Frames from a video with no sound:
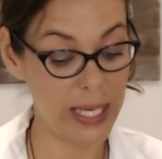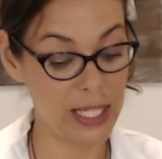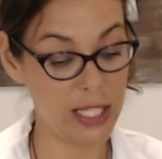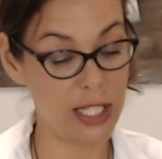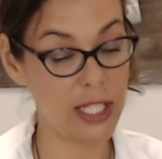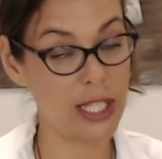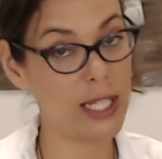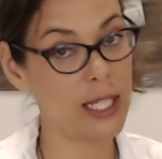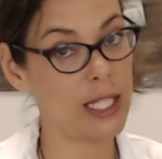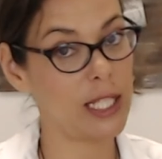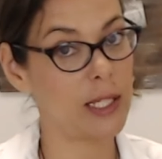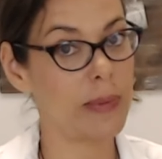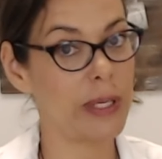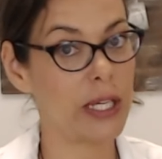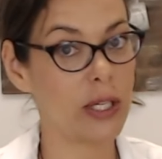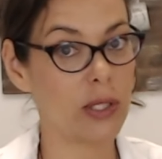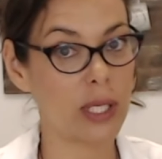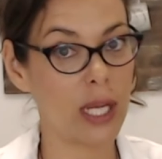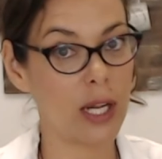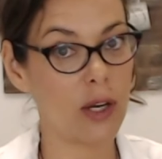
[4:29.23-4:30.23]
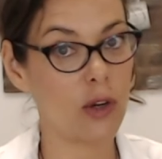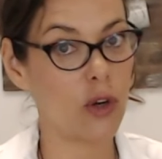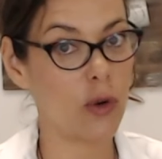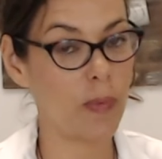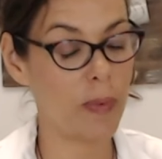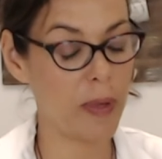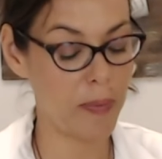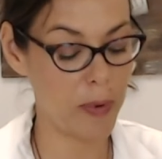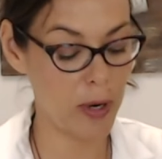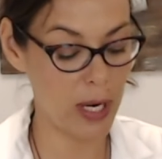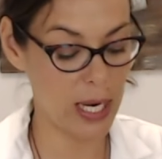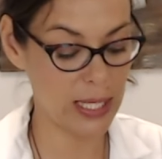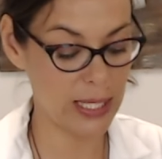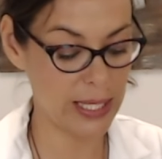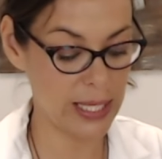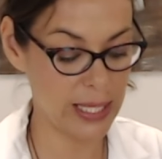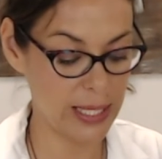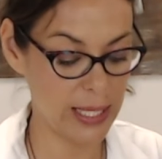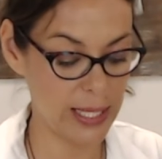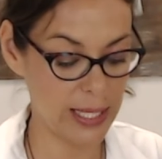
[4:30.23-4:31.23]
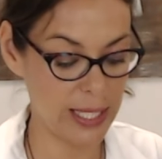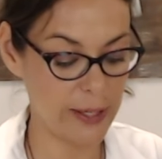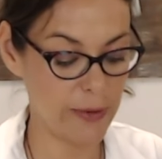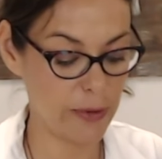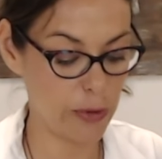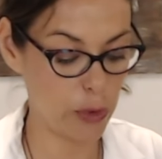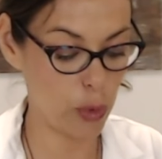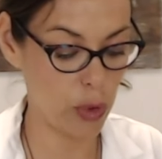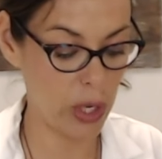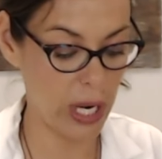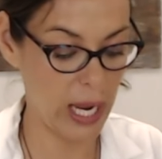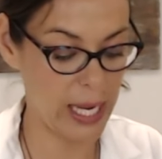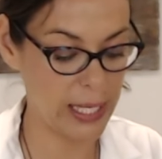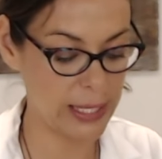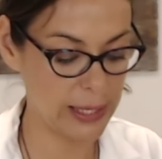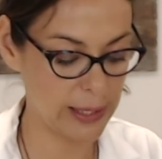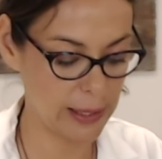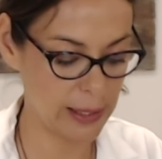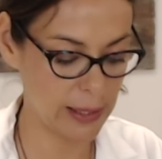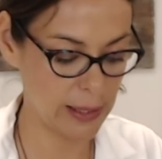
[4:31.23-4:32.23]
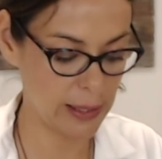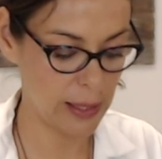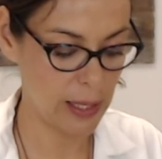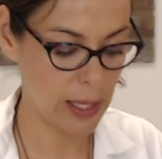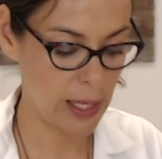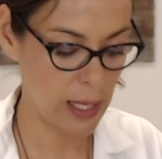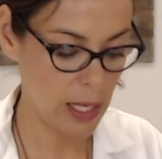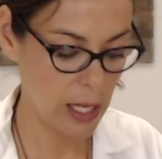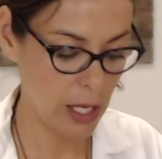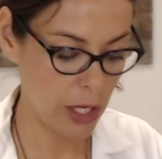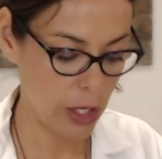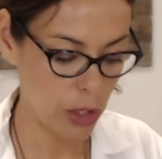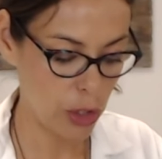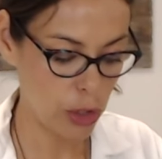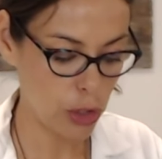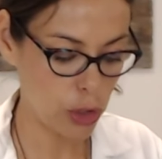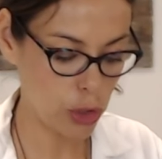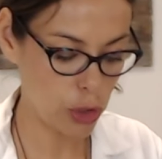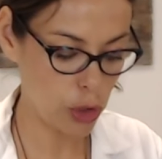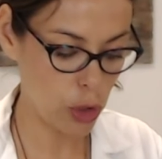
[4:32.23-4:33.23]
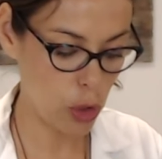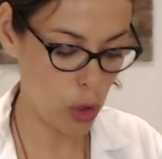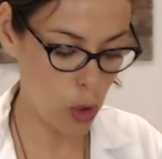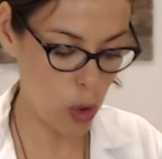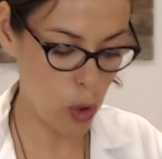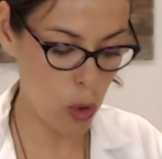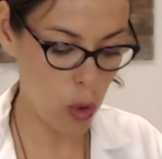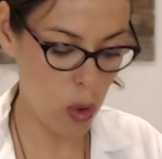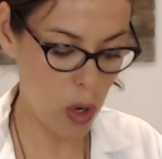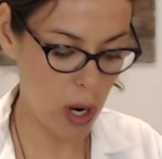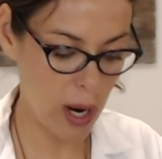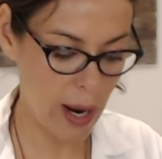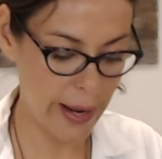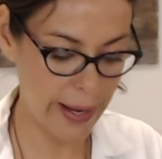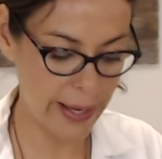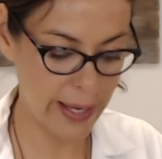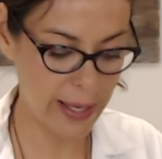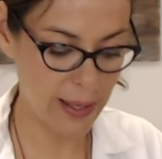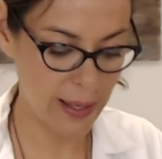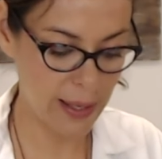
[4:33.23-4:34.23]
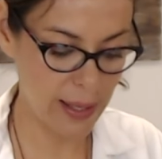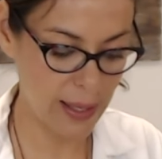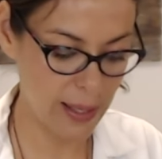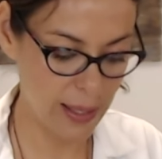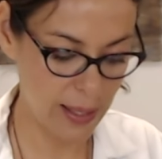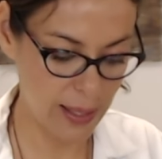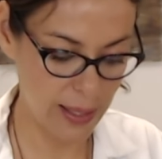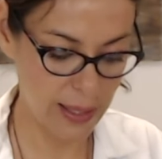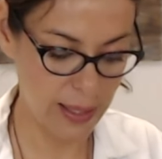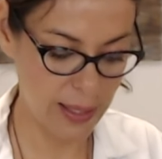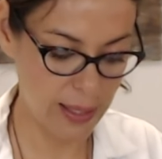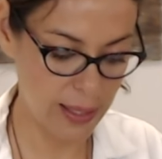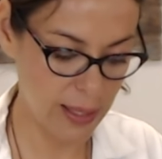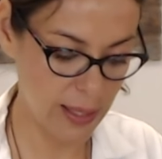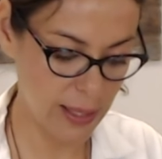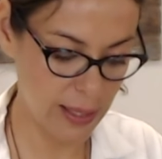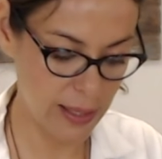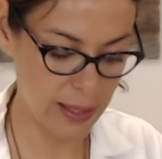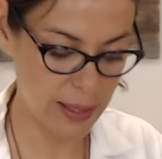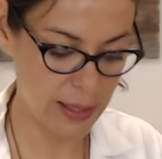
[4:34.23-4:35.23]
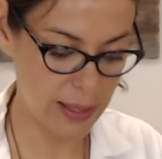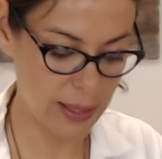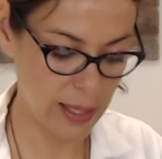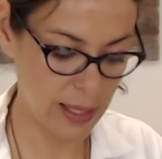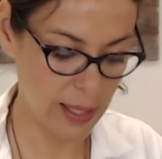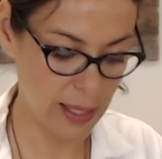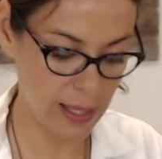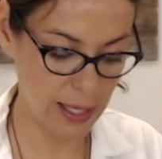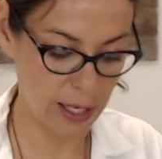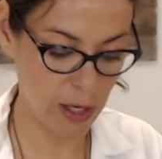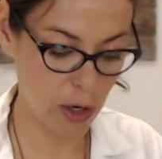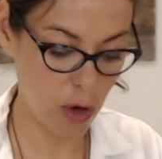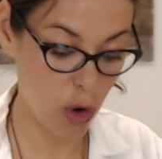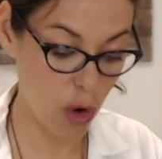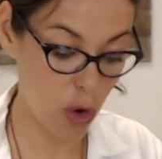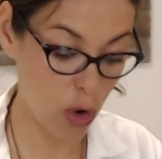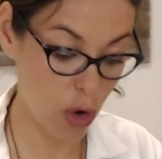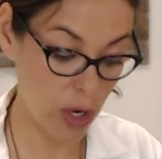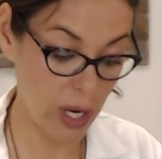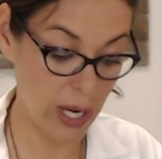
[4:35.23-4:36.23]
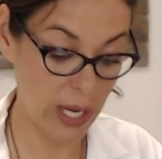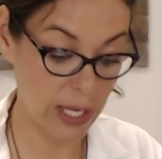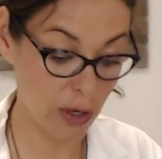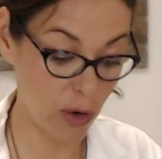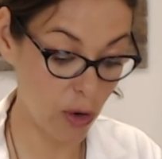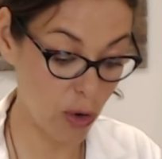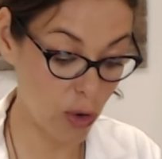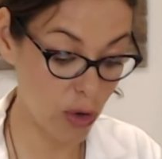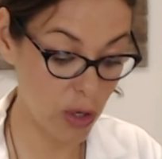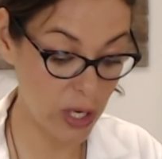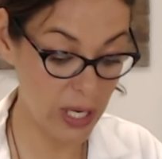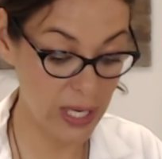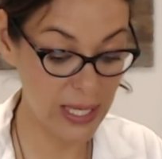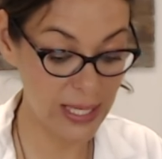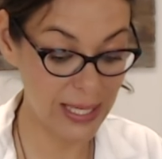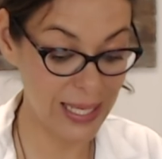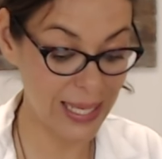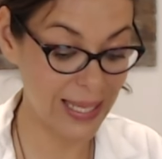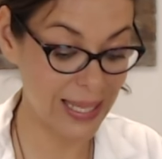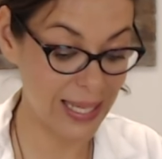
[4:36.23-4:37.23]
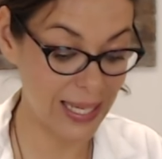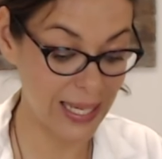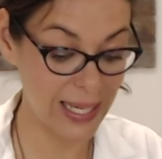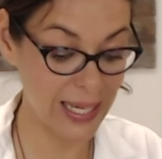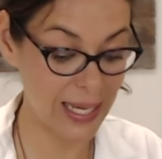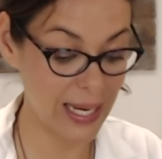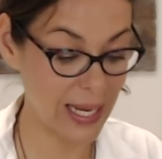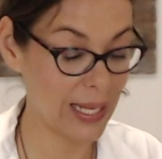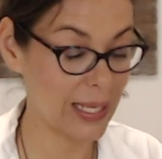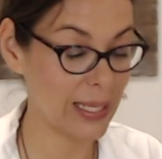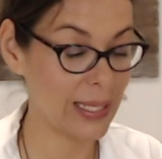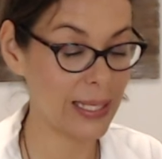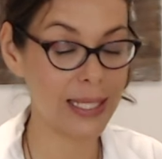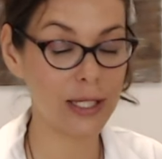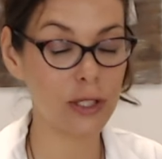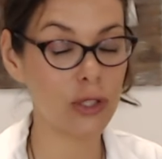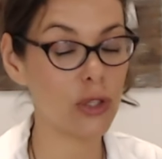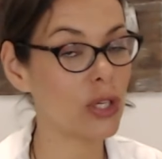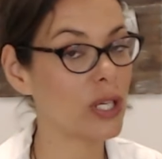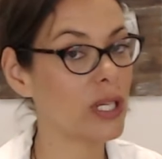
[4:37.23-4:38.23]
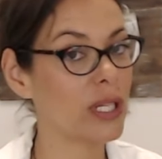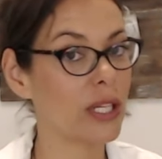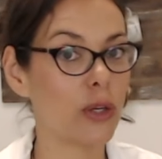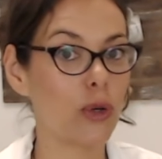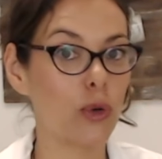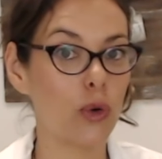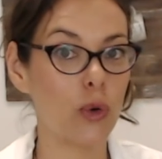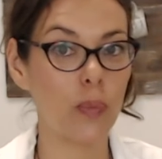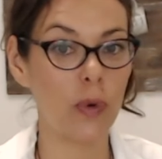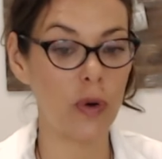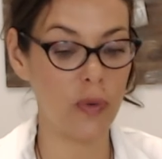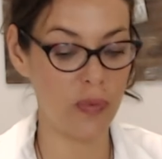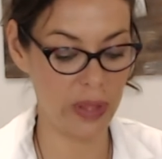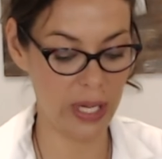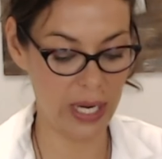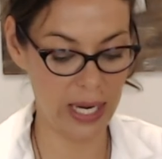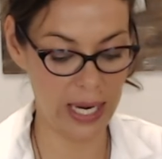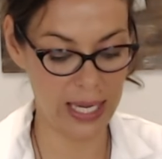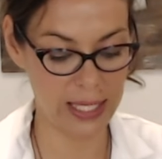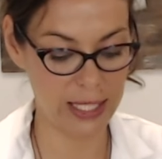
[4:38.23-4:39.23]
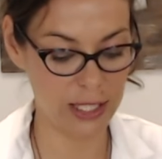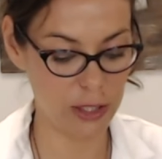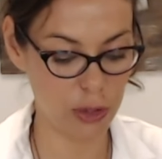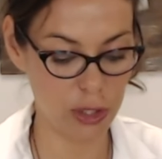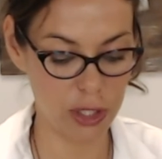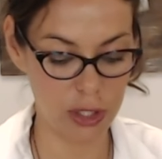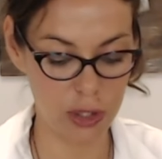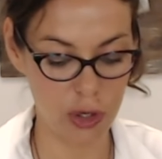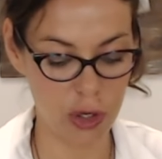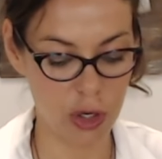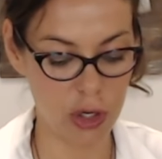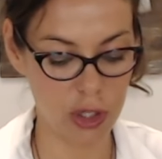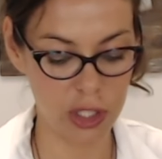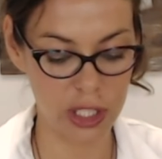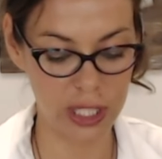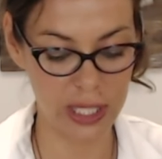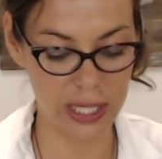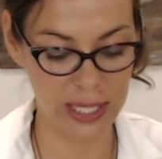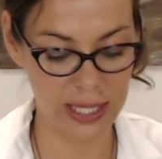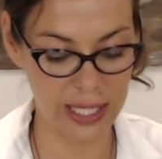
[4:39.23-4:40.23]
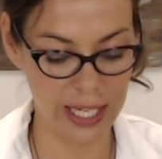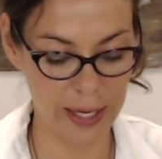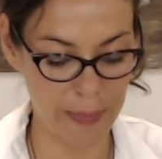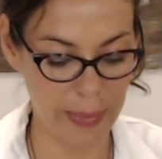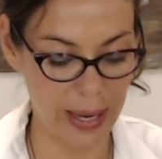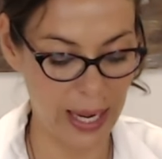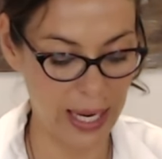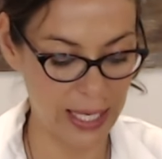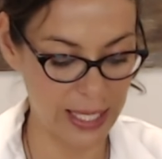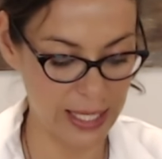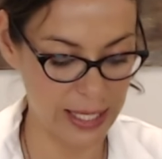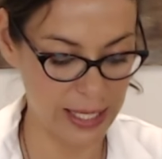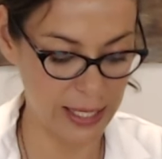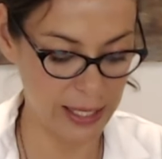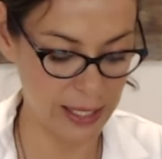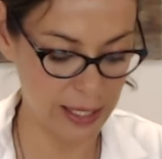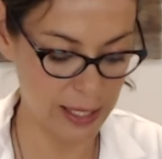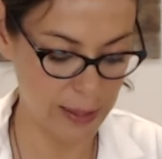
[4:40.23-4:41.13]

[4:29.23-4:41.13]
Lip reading: cheese because a lot of people are sensitive to nuts. So I created this coconut. Coconut is a tree nut. It's not in the group of the nuts, so it's not causing the same allergies.